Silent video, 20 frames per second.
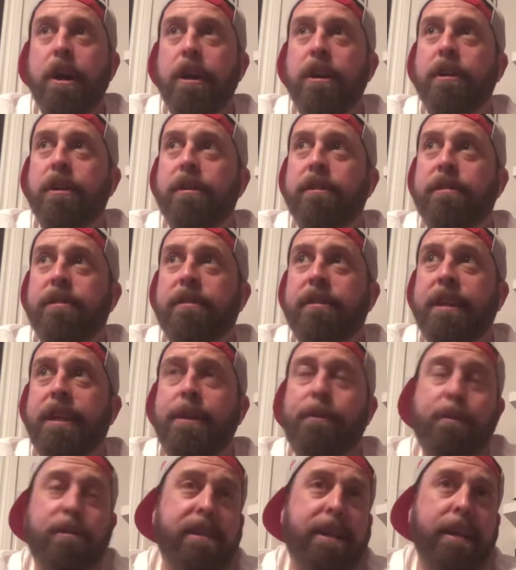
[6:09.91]
because
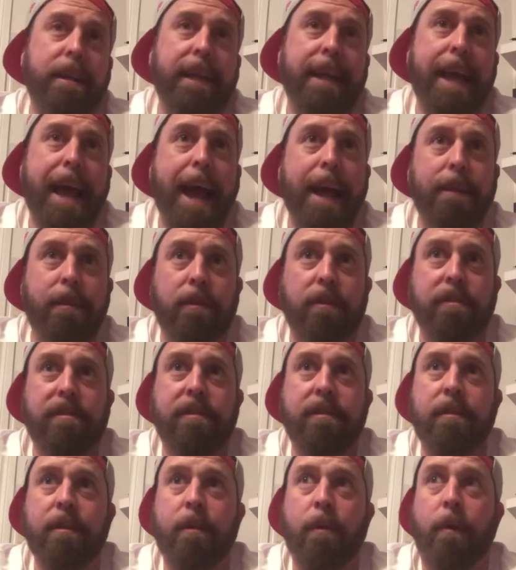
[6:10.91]
he was killing
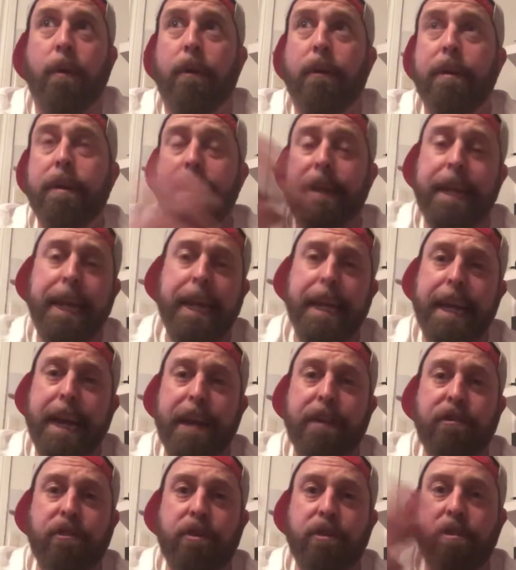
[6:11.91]
adults or
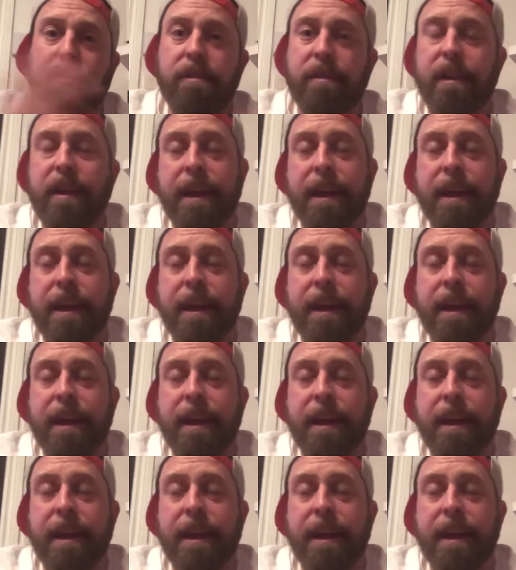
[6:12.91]
teenagers,